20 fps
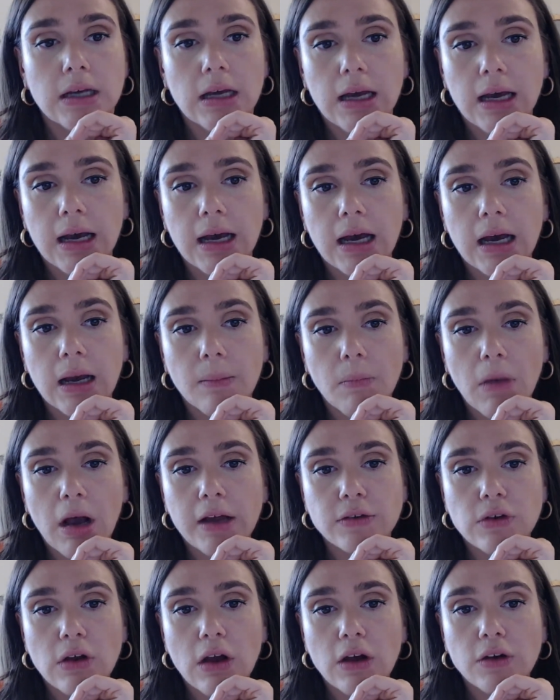
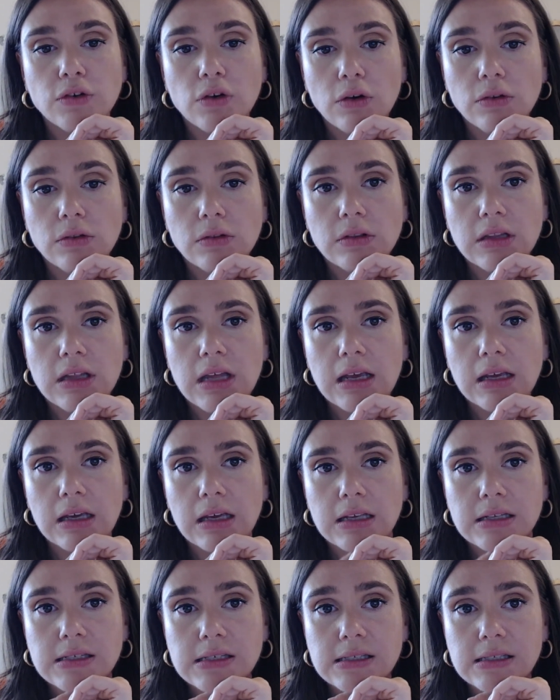I don't think
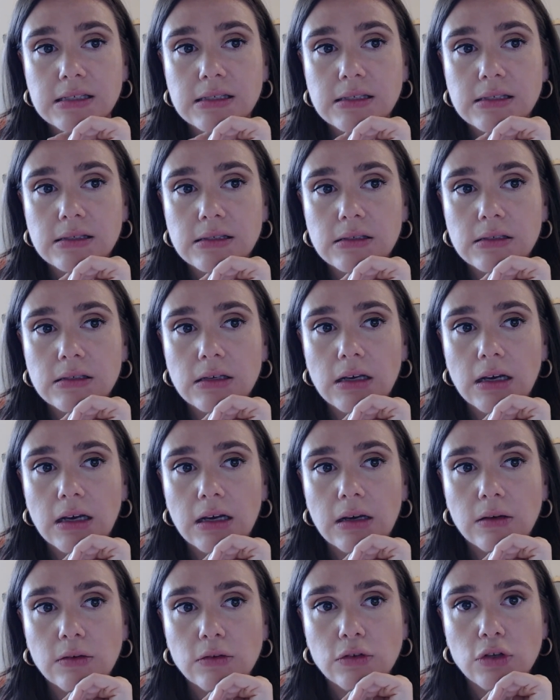it's,
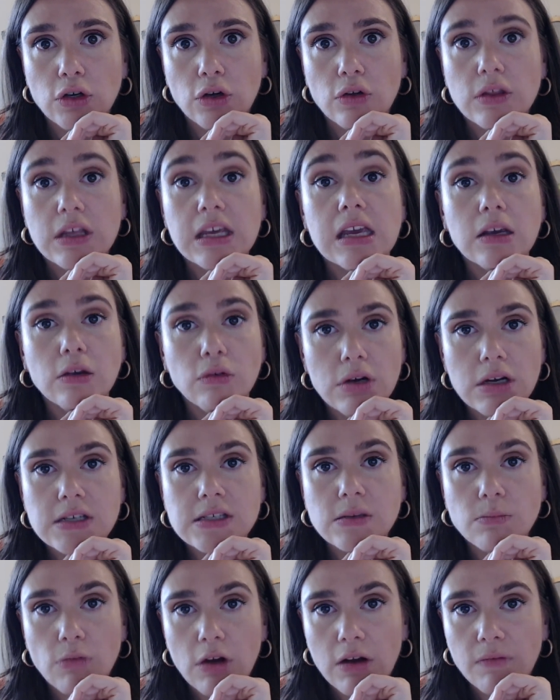the
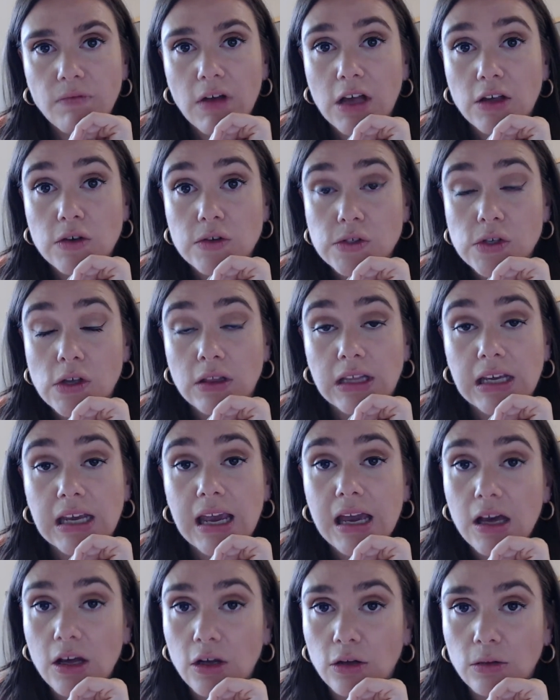increase in rent value certainly
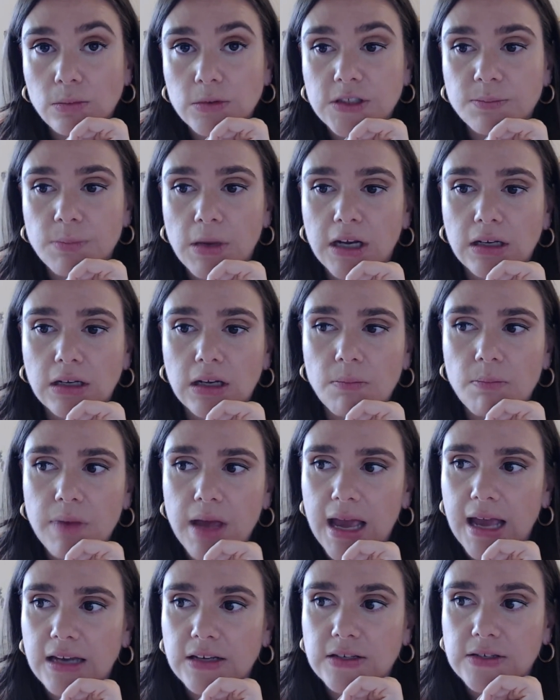helps, but
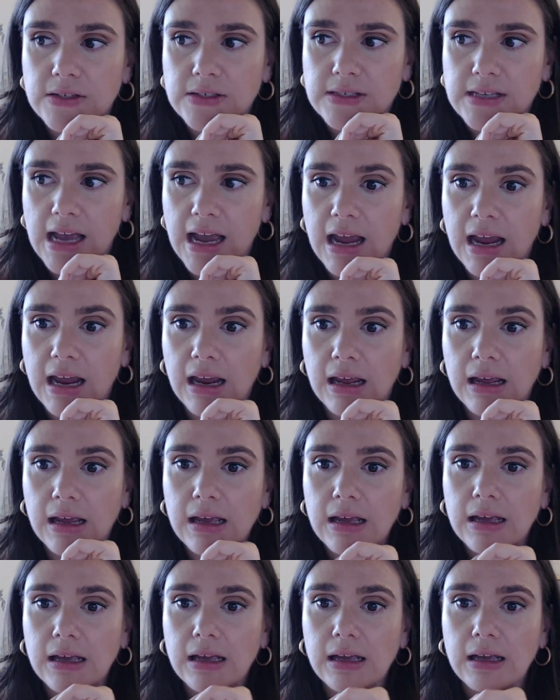compared to, say,
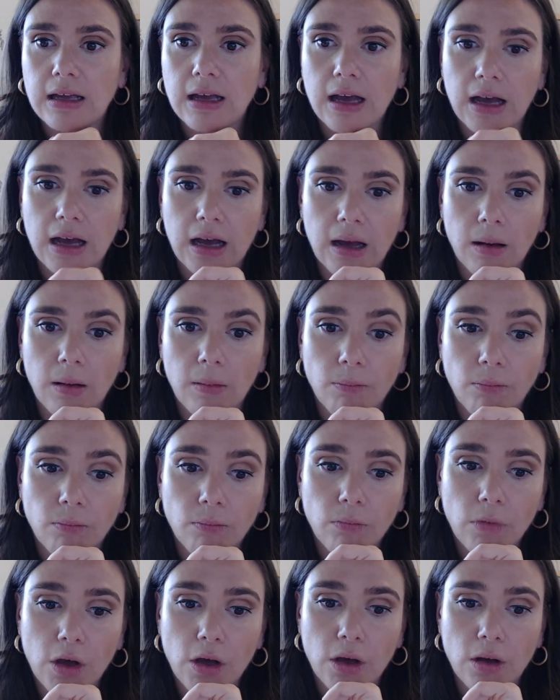
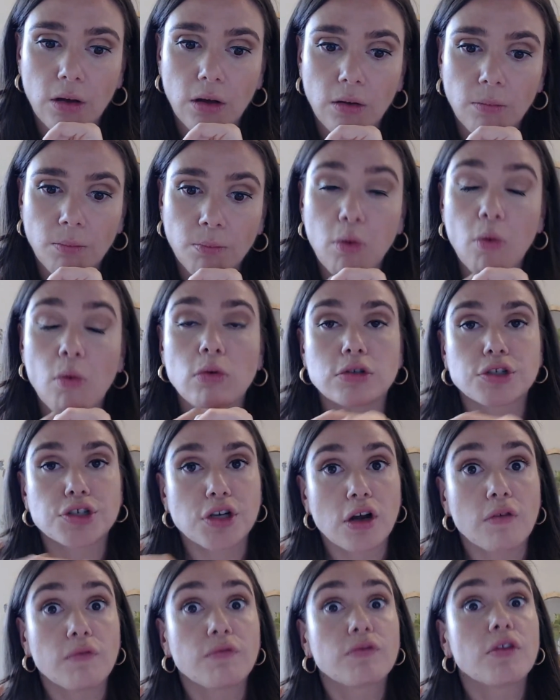a
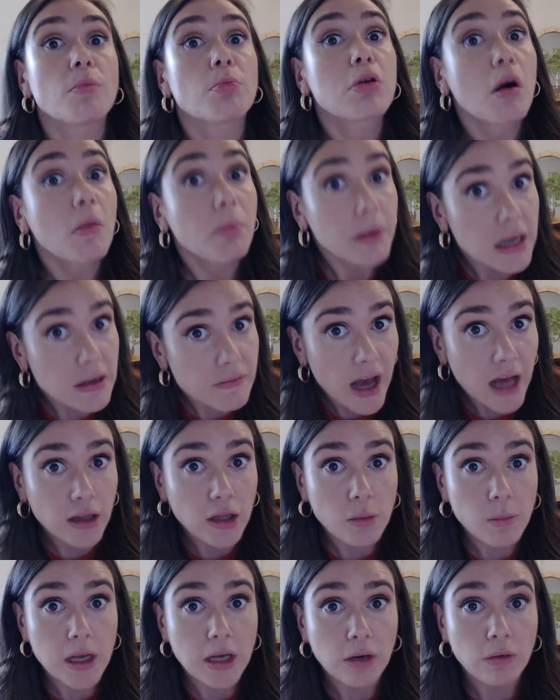portion of the property
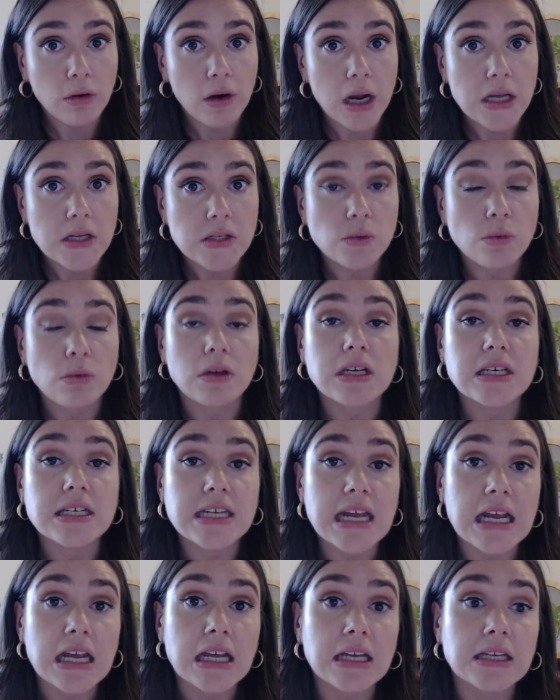value increase, or
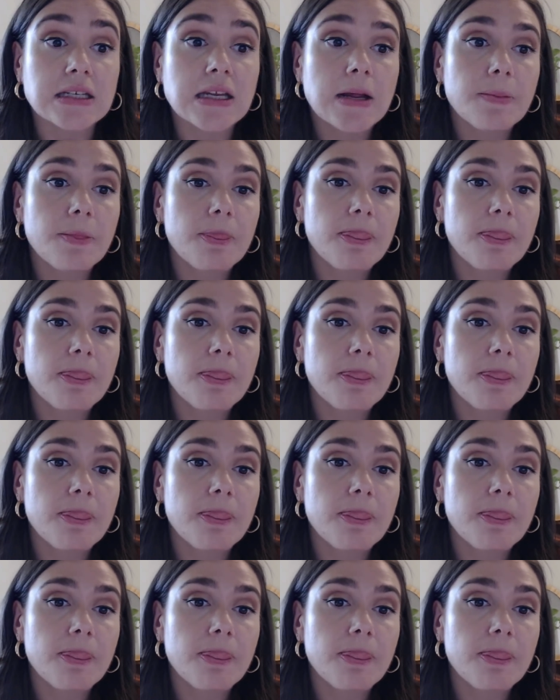indeed